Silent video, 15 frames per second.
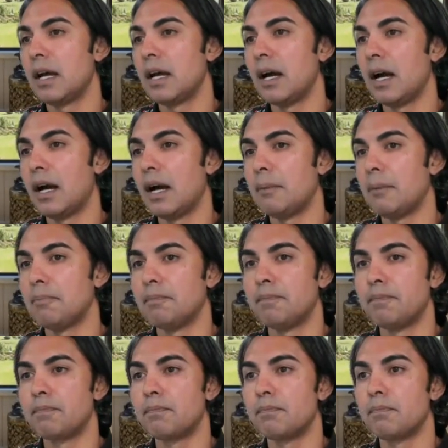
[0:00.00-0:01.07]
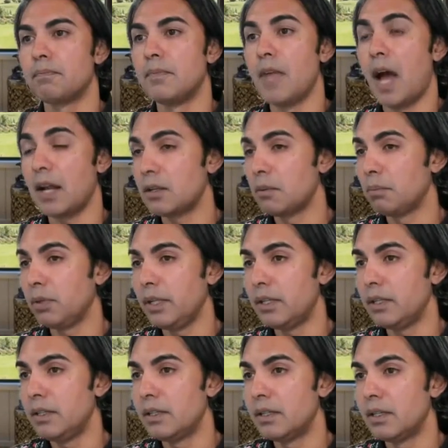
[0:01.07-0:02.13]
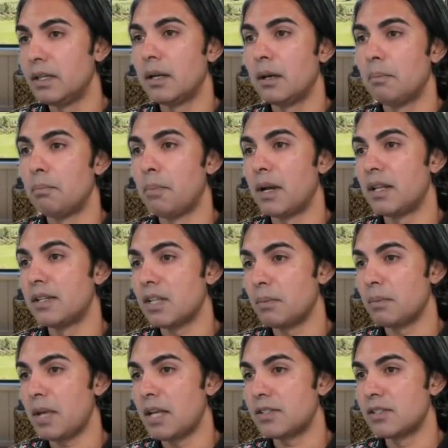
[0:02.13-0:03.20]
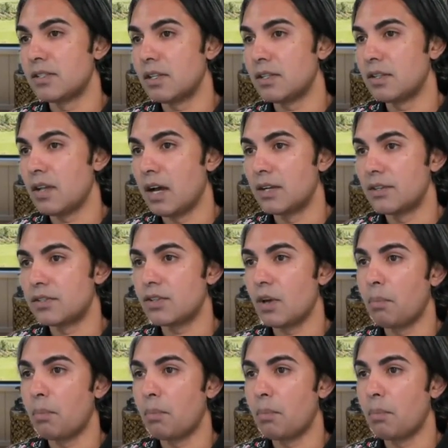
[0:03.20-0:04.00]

not completed, but in some cases it does.